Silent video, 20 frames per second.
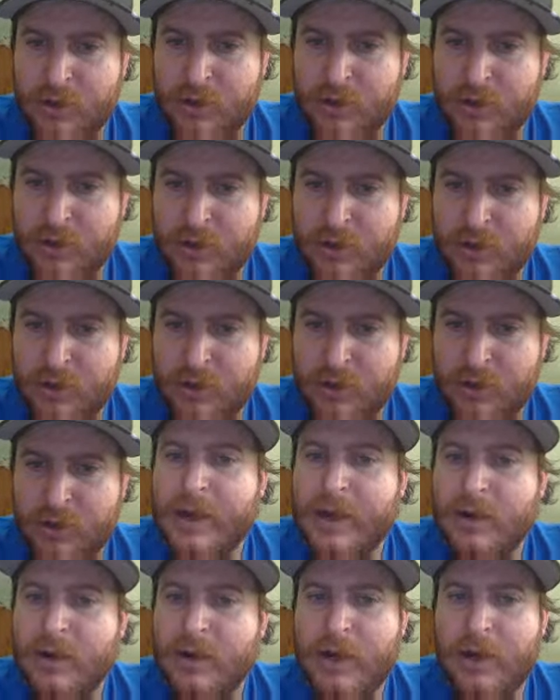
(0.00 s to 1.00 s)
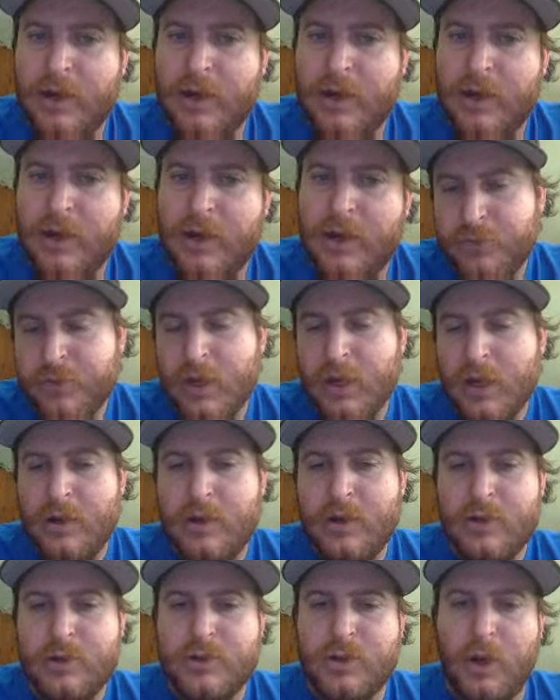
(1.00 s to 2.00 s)
supposed to be negative down there.
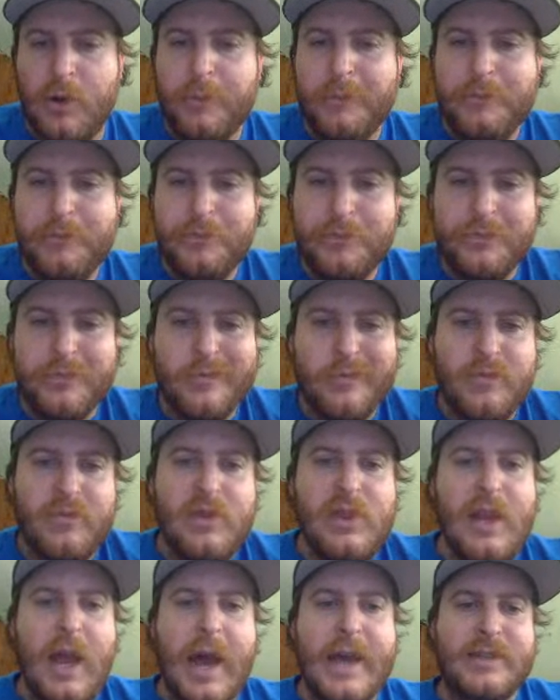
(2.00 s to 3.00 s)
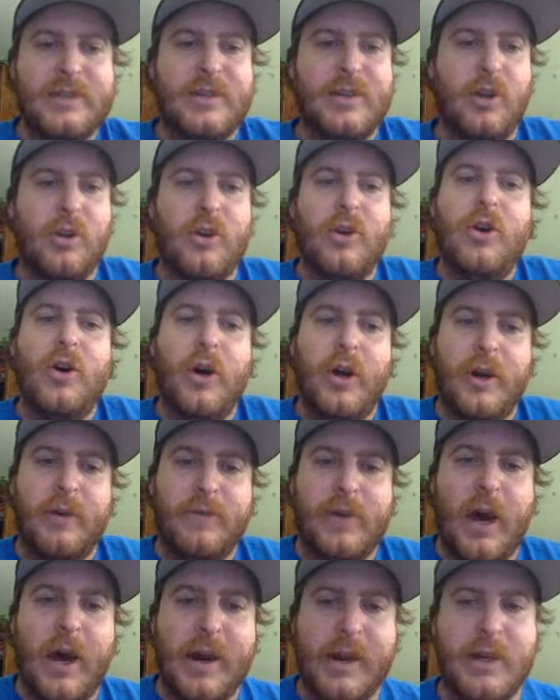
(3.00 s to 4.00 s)
So I still could have
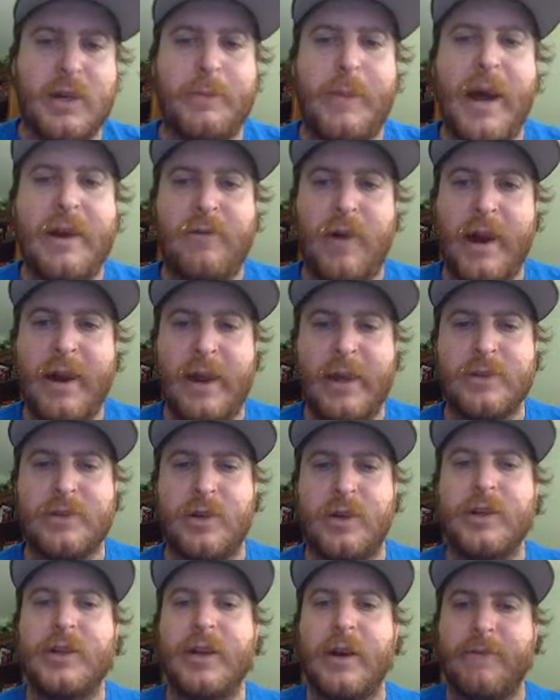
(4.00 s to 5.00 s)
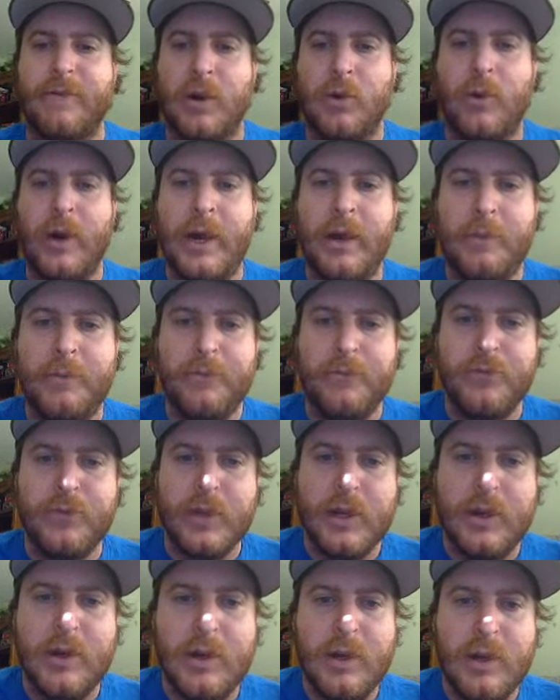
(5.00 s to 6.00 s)
gotten into my right answer a different way.
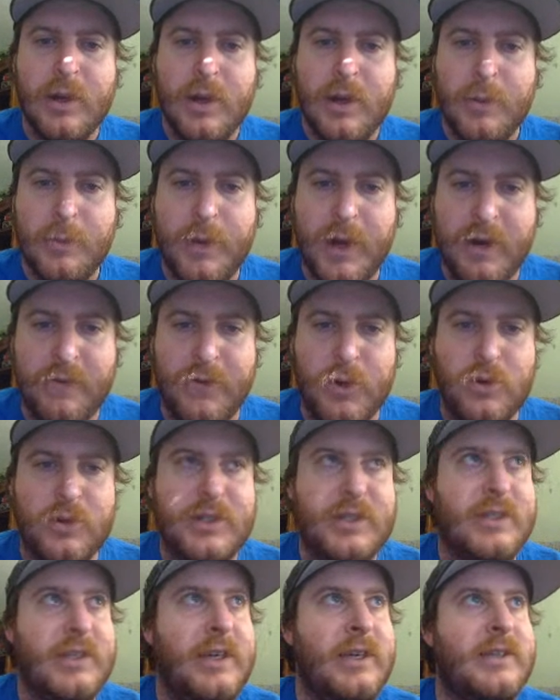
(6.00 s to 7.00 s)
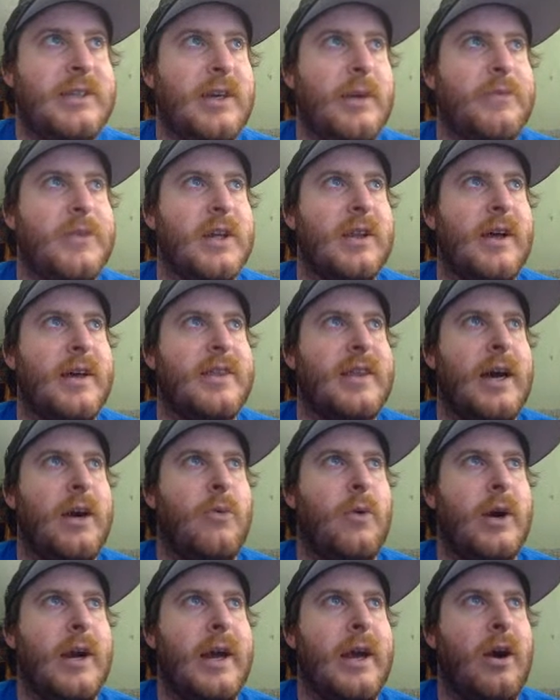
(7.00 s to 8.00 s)
But if you see something like that
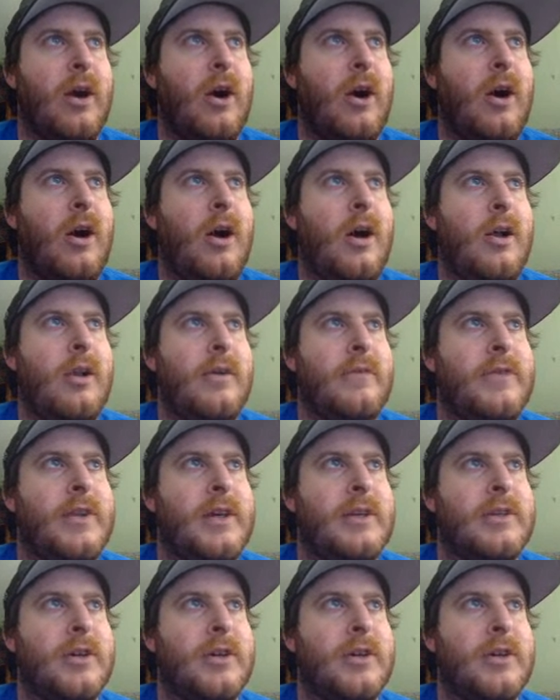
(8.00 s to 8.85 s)
where, hey, all of these